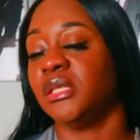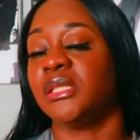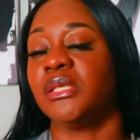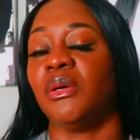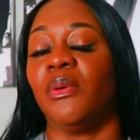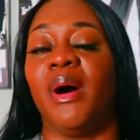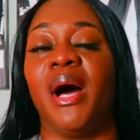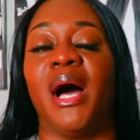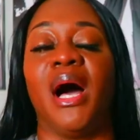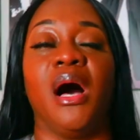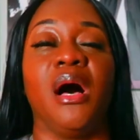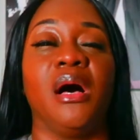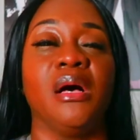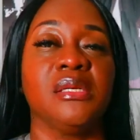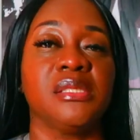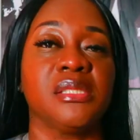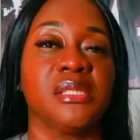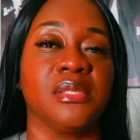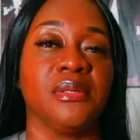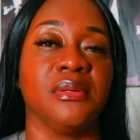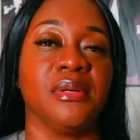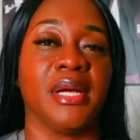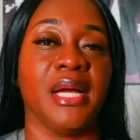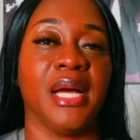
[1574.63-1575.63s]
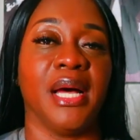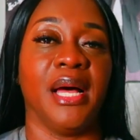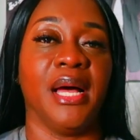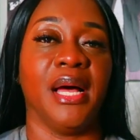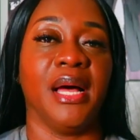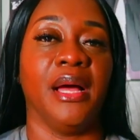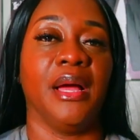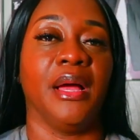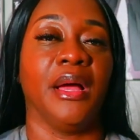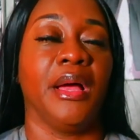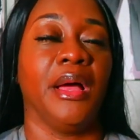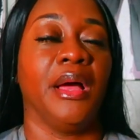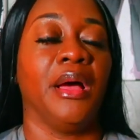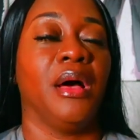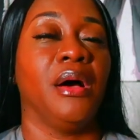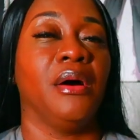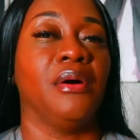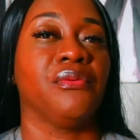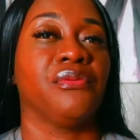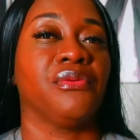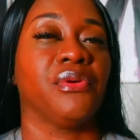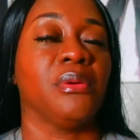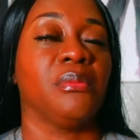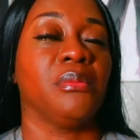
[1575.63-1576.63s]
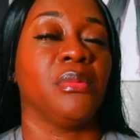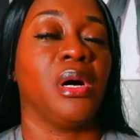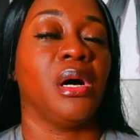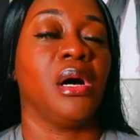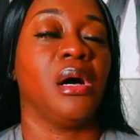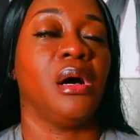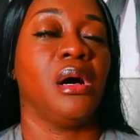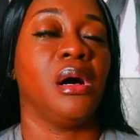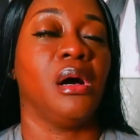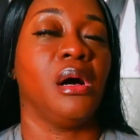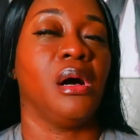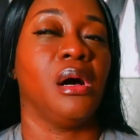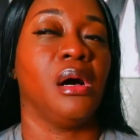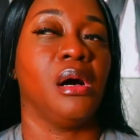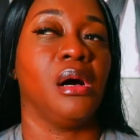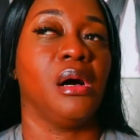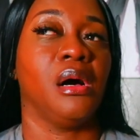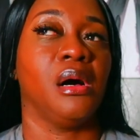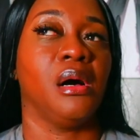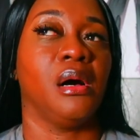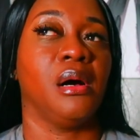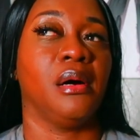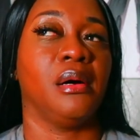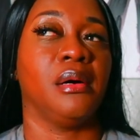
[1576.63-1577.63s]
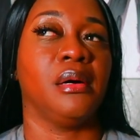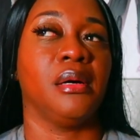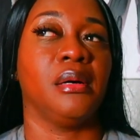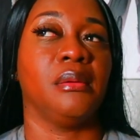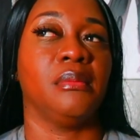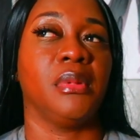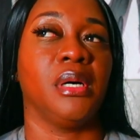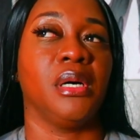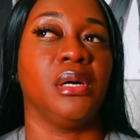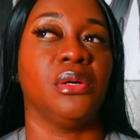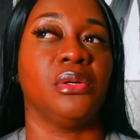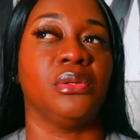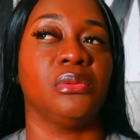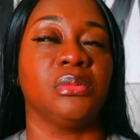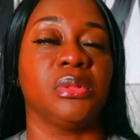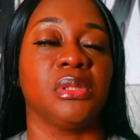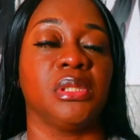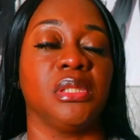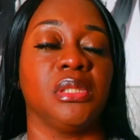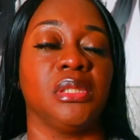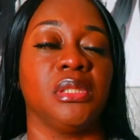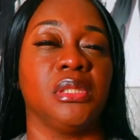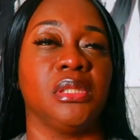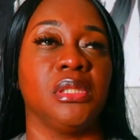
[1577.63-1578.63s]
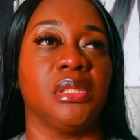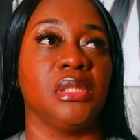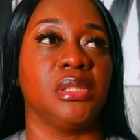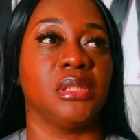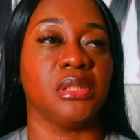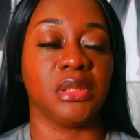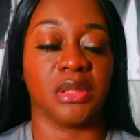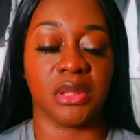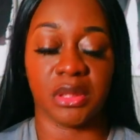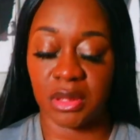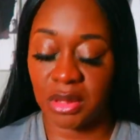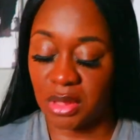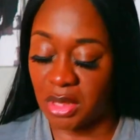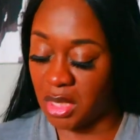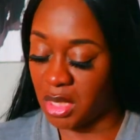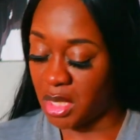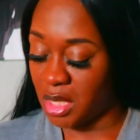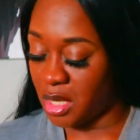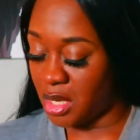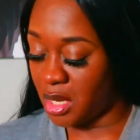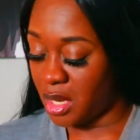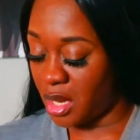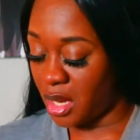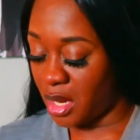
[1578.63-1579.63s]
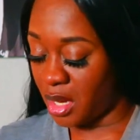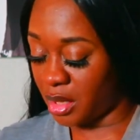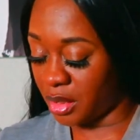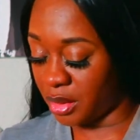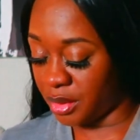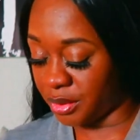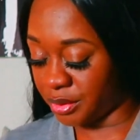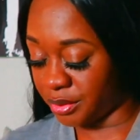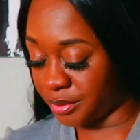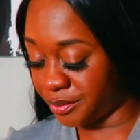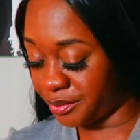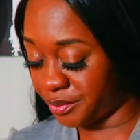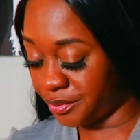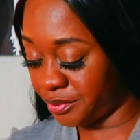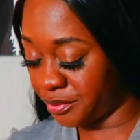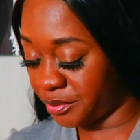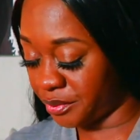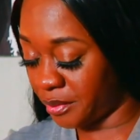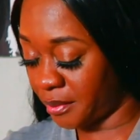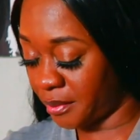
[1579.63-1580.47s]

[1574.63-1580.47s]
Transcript: So I also got from um, Home Goods um,